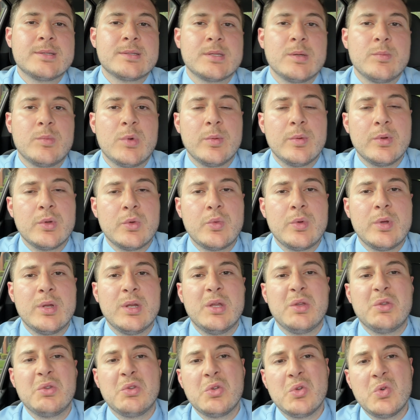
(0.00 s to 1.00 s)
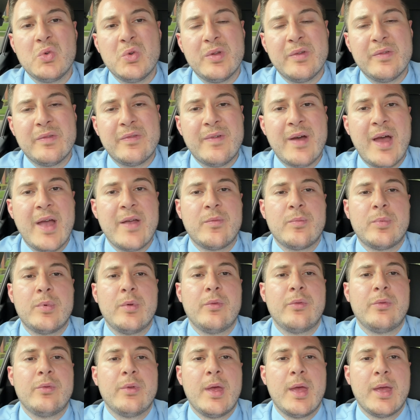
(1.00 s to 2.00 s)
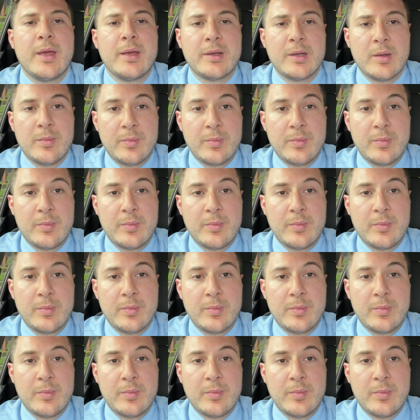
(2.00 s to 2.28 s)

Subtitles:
somewhere between a 2 and 5%